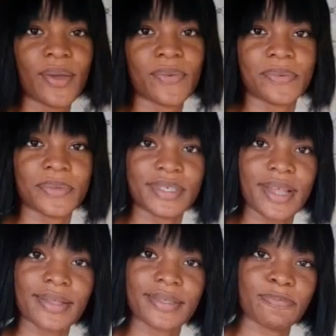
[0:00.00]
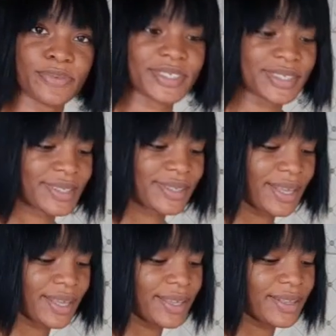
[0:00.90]
we'll start putting
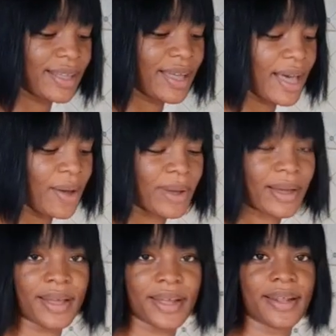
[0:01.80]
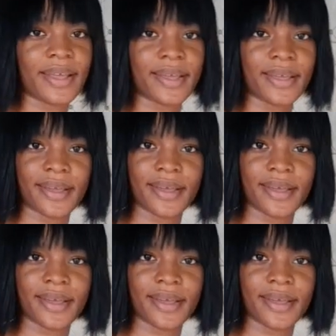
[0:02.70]
in our clear